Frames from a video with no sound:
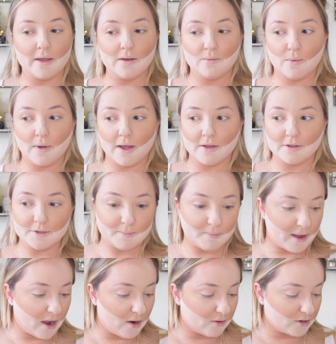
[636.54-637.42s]
n Wild
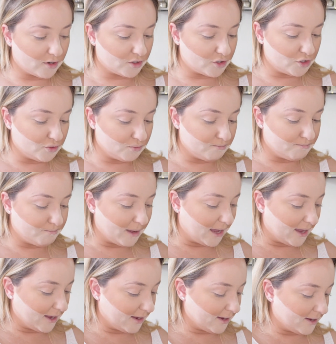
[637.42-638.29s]
powder to
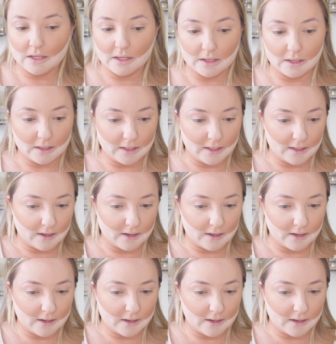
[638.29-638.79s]
bake clean